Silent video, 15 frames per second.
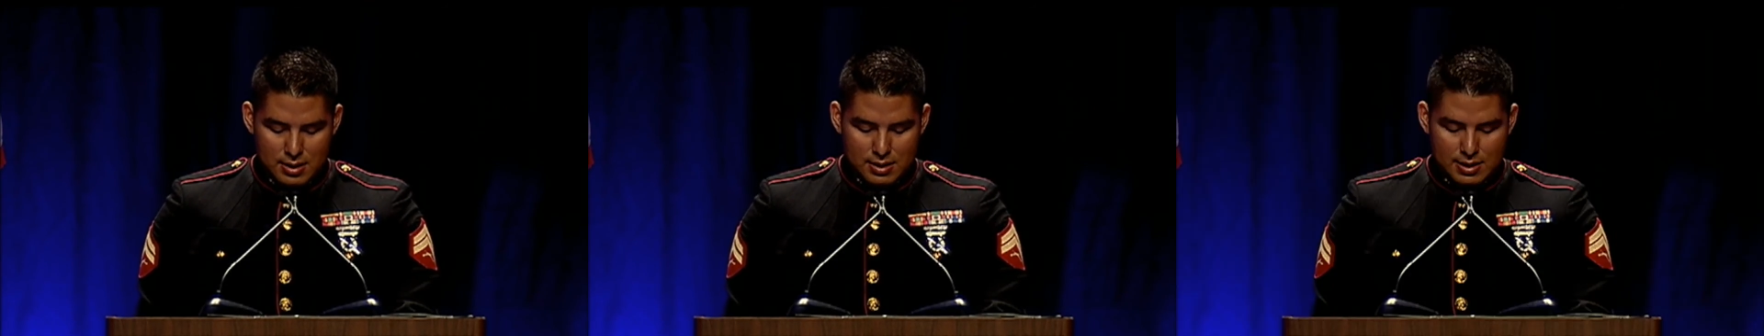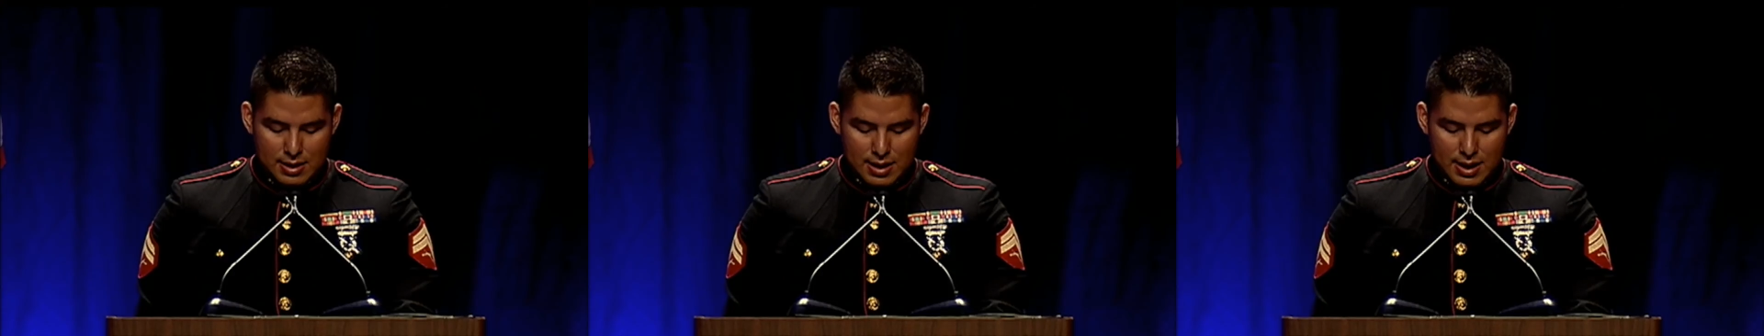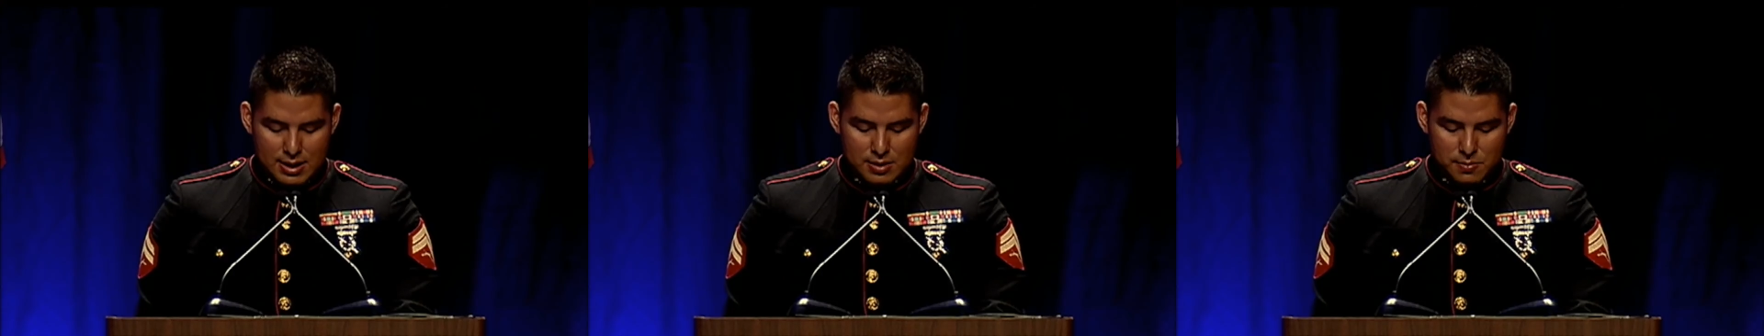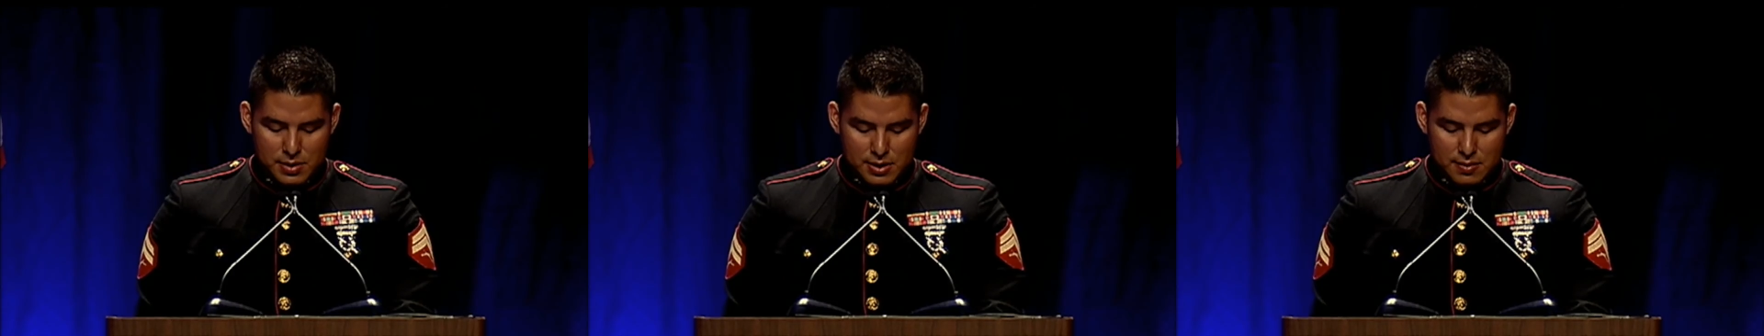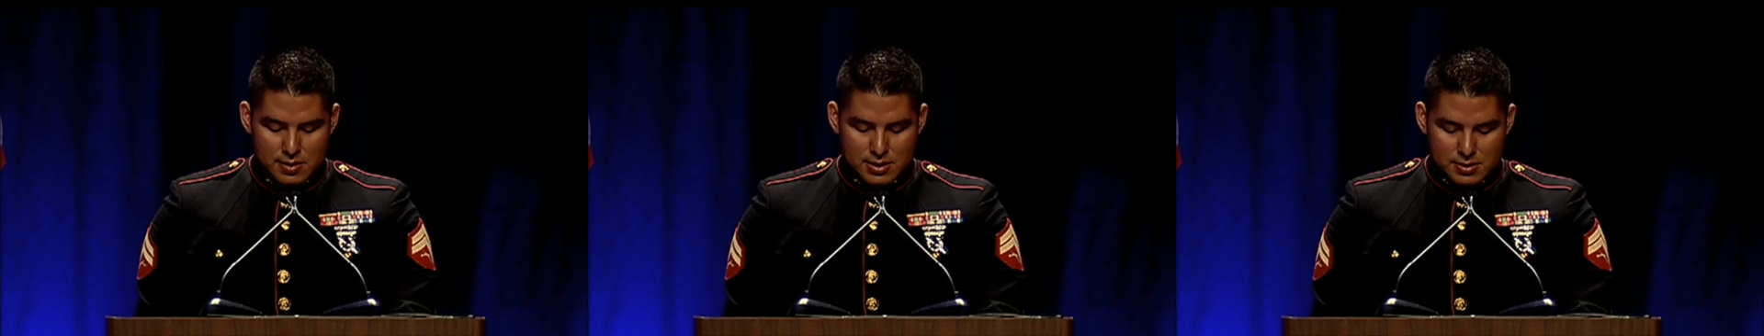that I had the
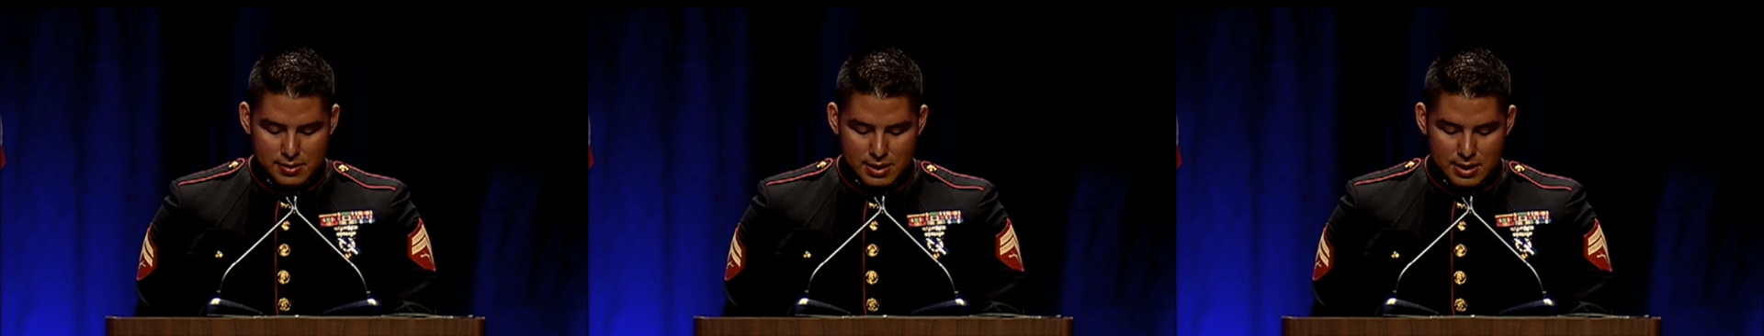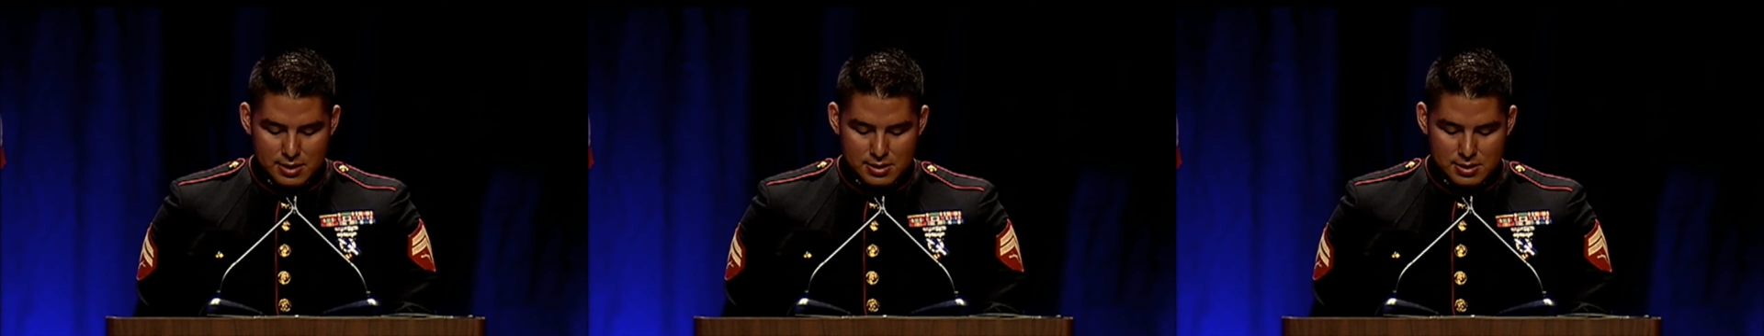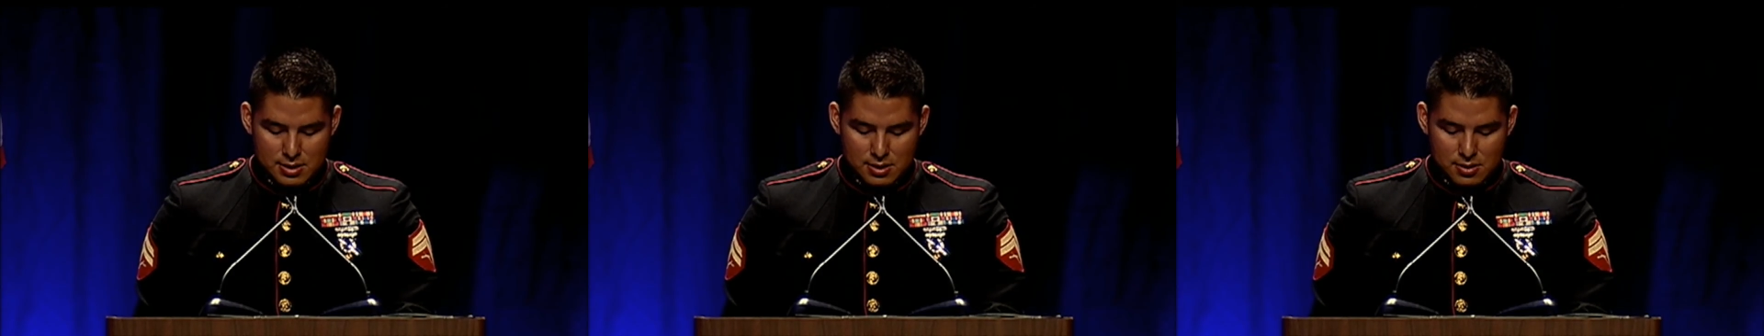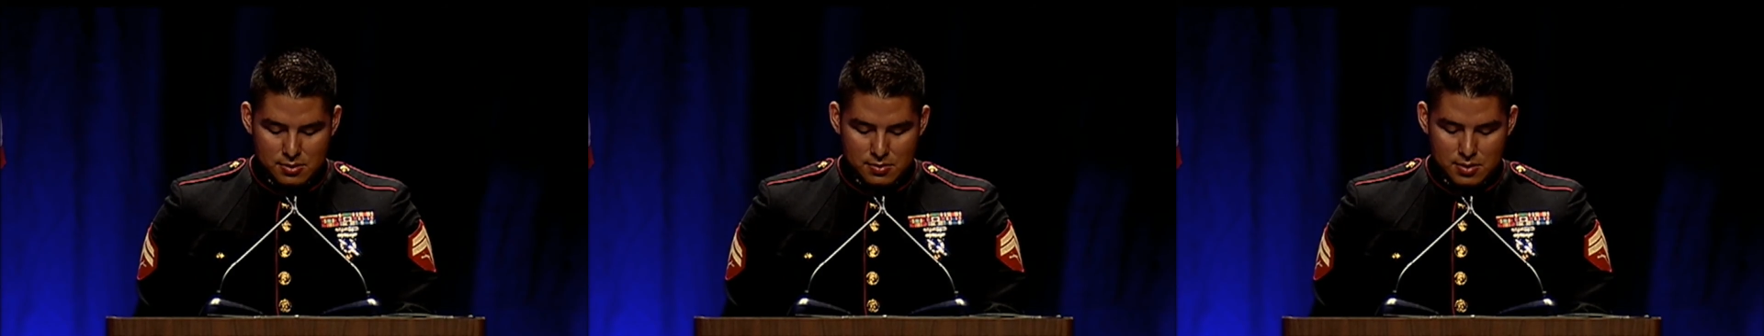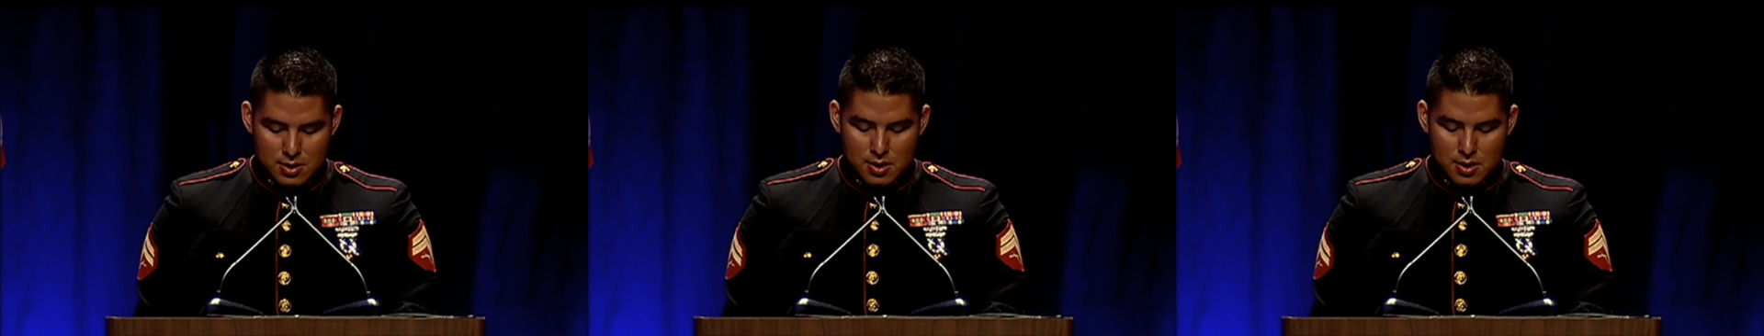privilege of getting to know,